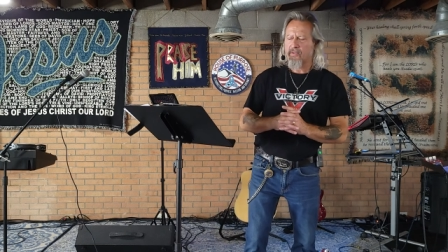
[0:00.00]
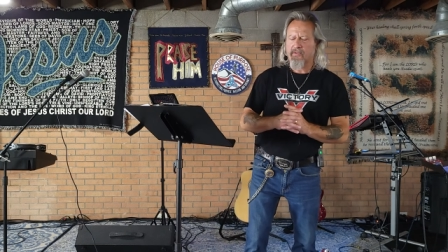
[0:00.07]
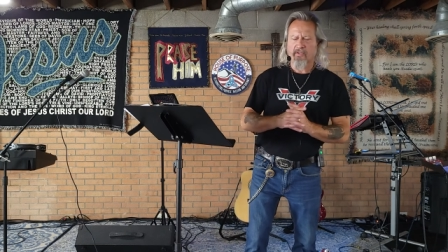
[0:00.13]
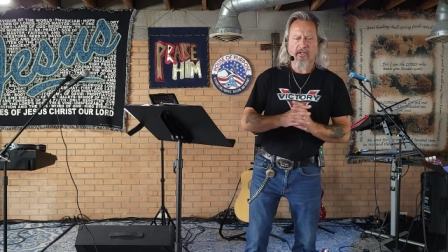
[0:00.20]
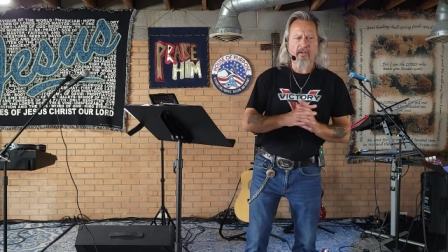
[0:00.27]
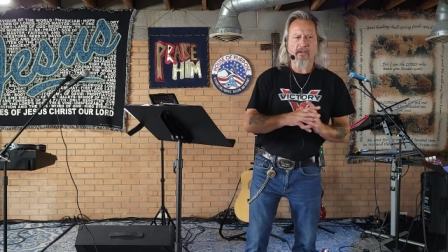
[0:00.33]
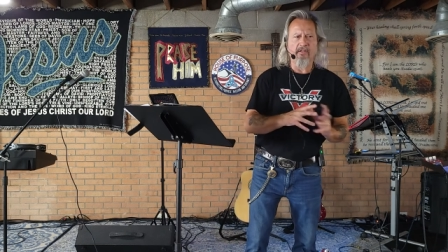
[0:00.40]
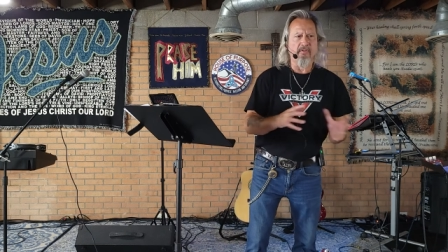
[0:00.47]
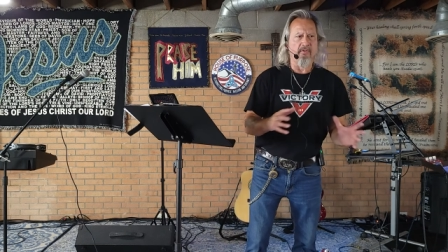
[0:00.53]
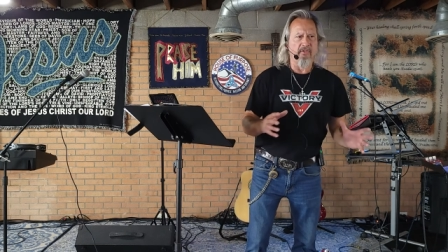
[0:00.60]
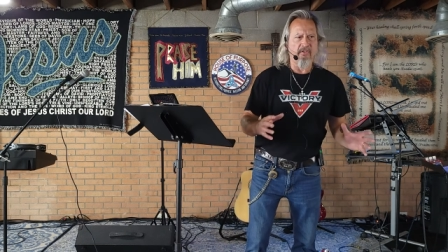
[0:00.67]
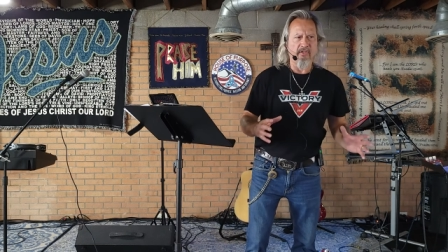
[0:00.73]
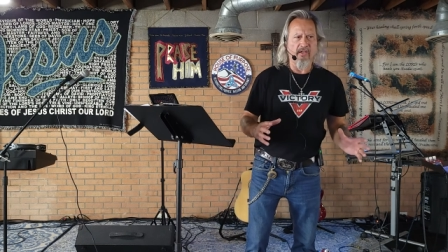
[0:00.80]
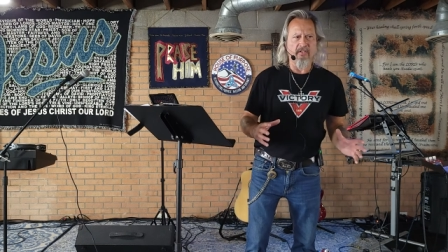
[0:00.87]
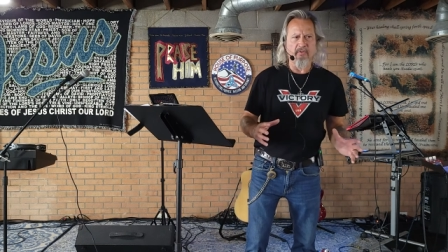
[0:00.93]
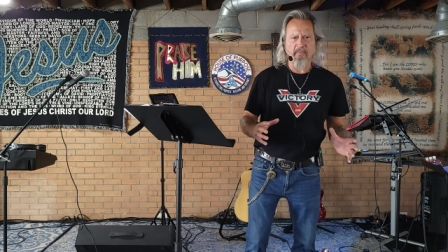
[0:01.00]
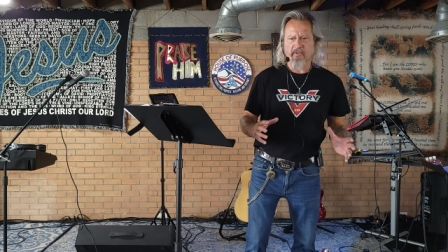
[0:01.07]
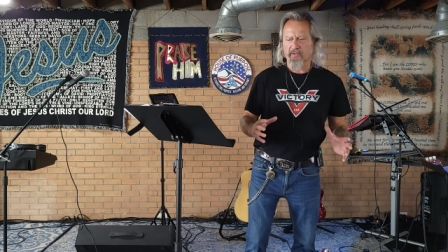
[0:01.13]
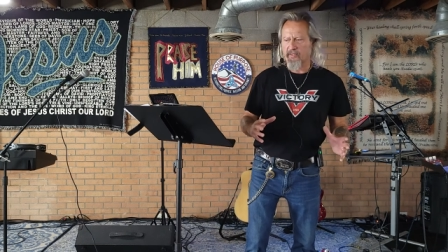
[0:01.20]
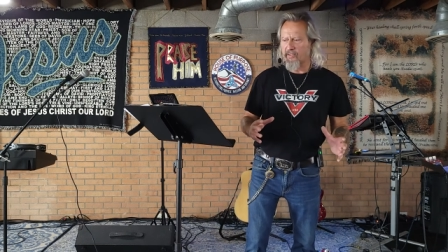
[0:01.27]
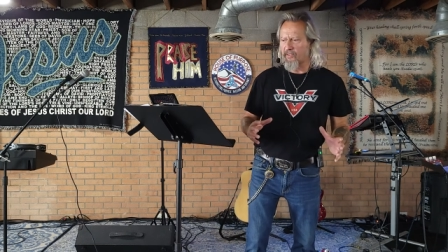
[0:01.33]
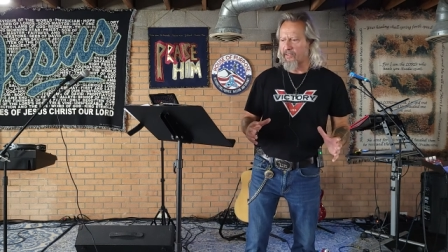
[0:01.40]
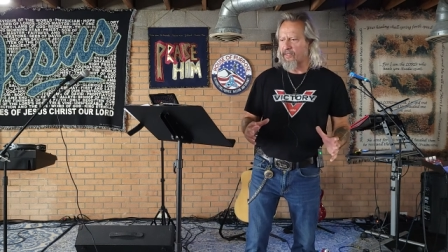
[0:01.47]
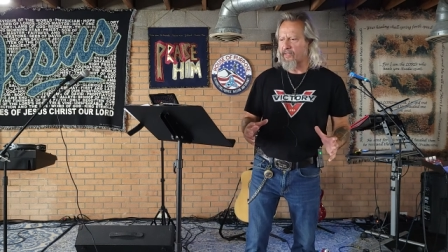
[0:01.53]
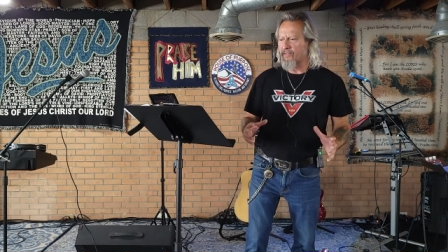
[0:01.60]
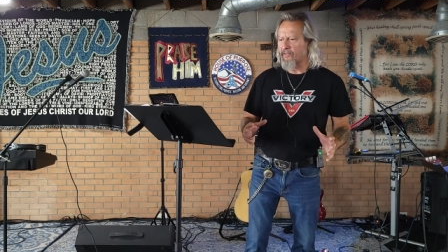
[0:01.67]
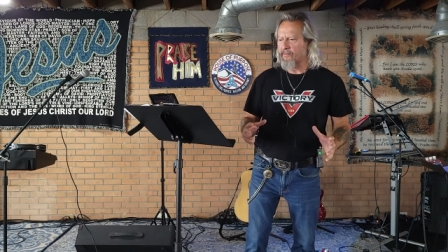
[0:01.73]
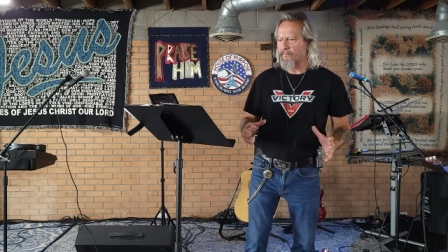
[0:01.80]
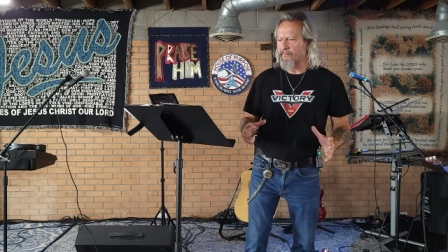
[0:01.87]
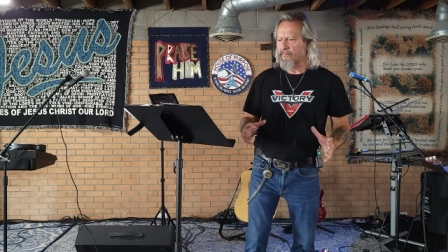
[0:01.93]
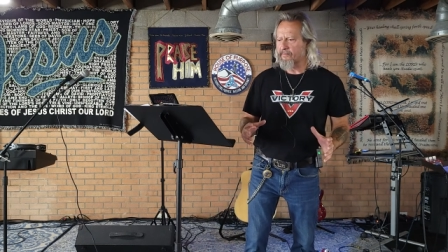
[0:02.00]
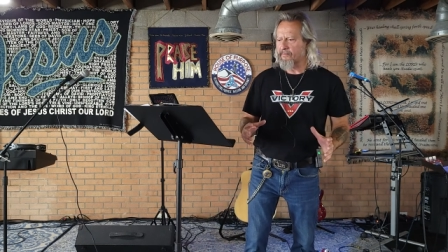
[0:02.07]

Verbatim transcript: that others desperately need.